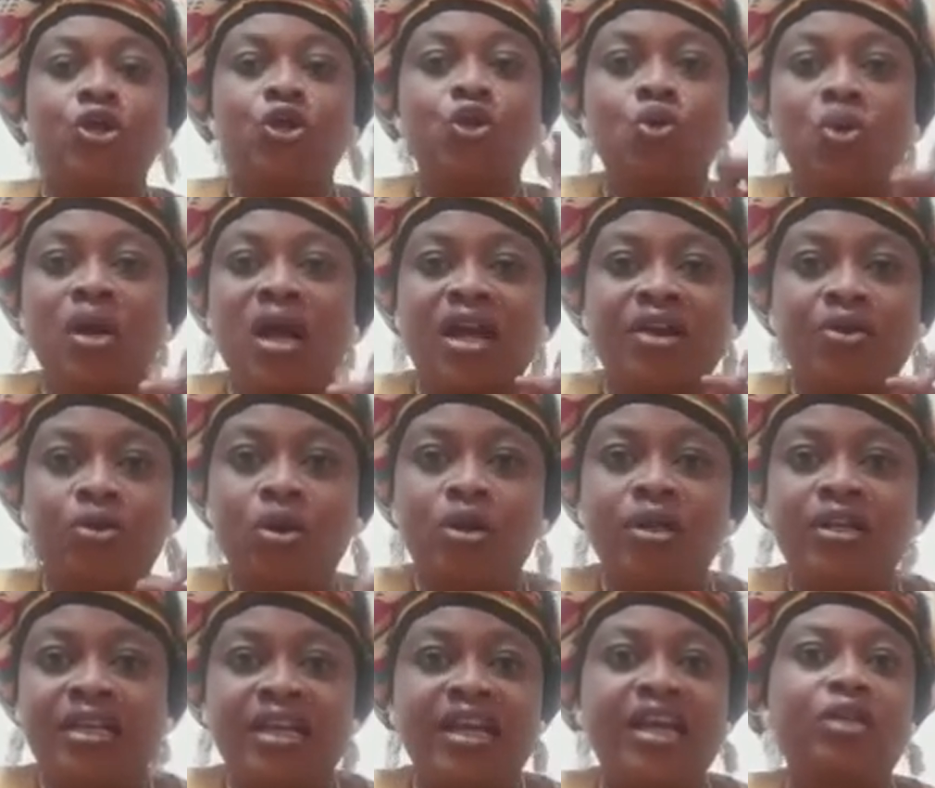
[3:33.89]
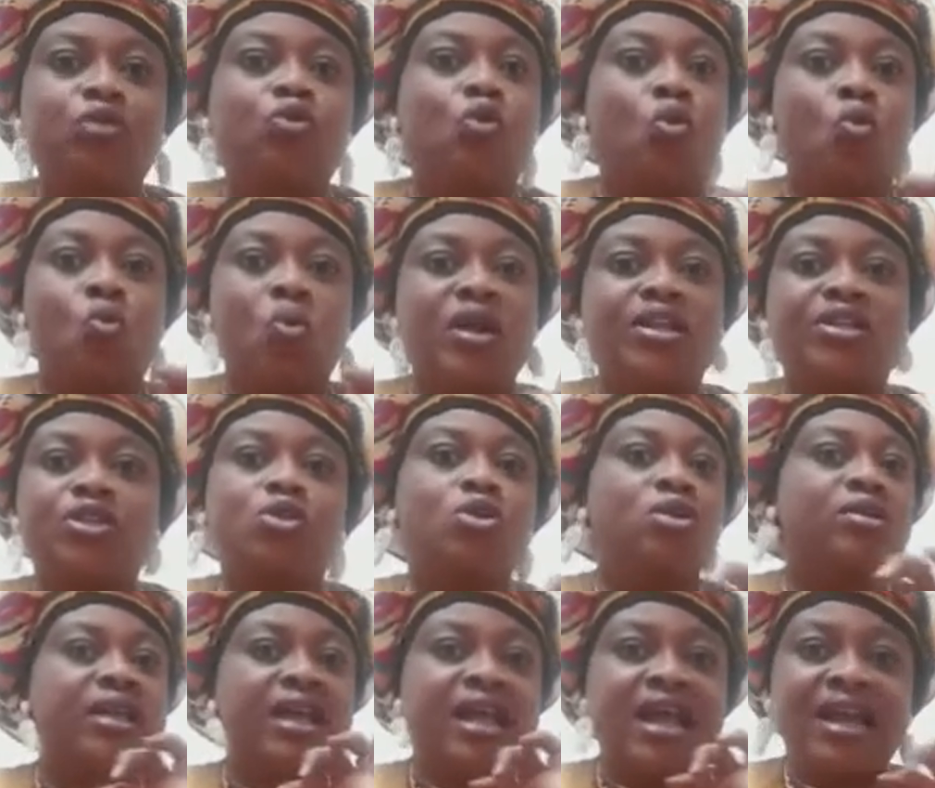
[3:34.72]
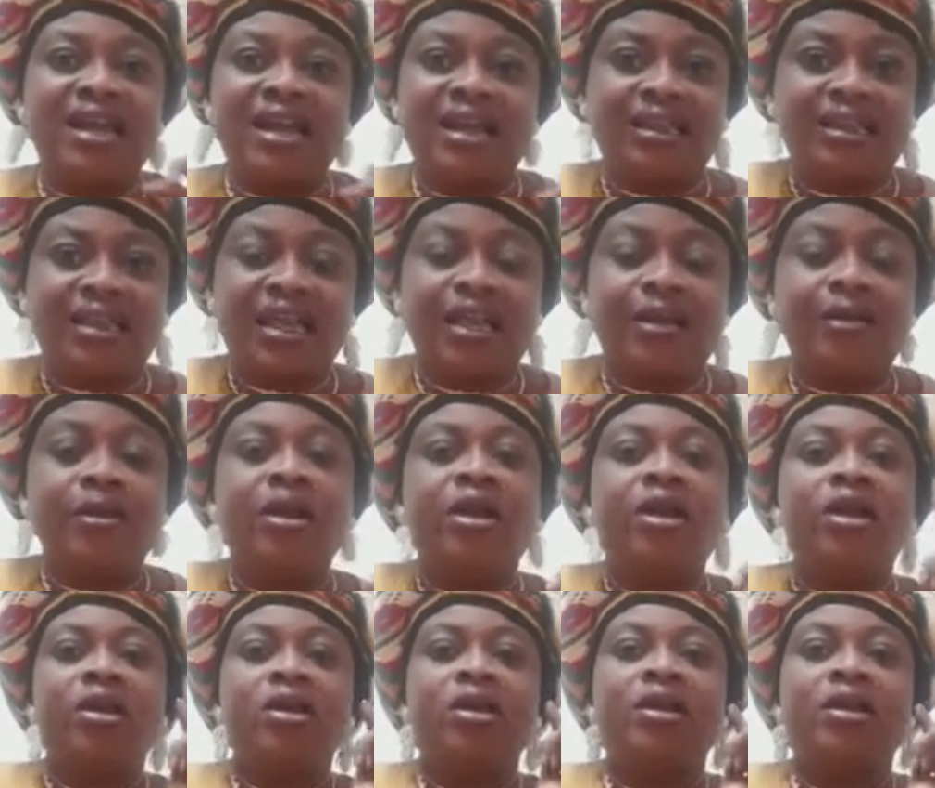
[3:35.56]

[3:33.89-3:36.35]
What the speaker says: You are not there to question anything.